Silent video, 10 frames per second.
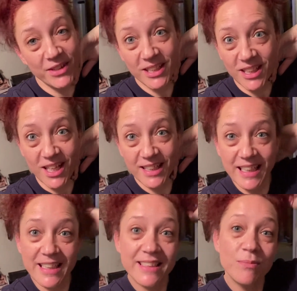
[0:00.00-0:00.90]
o'clock.
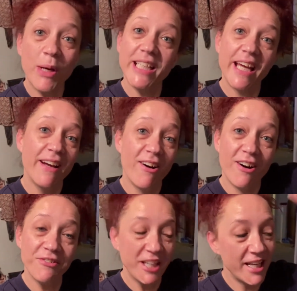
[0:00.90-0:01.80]
It is my day
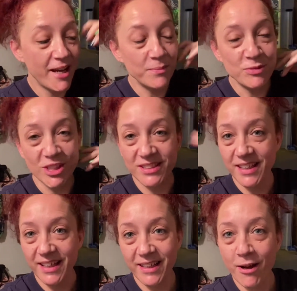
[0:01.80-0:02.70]
off and I'm just
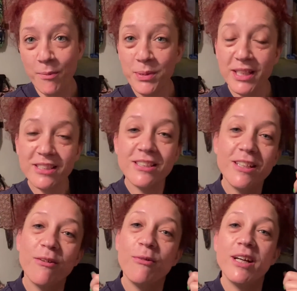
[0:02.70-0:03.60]
getting up because you
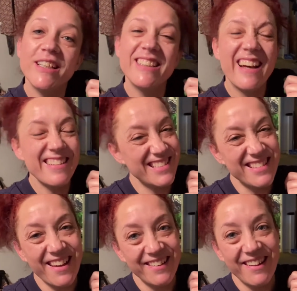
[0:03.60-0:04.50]
know what? I
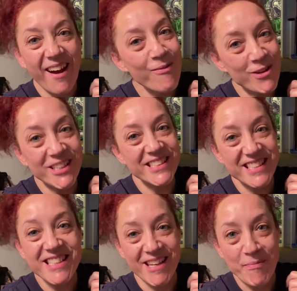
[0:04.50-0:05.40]
decided I wanted to
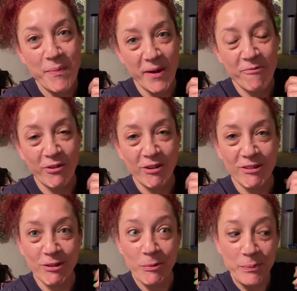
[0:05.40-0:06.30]
stay in bed for a
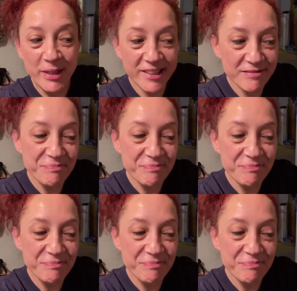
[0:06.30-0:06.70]
little bit.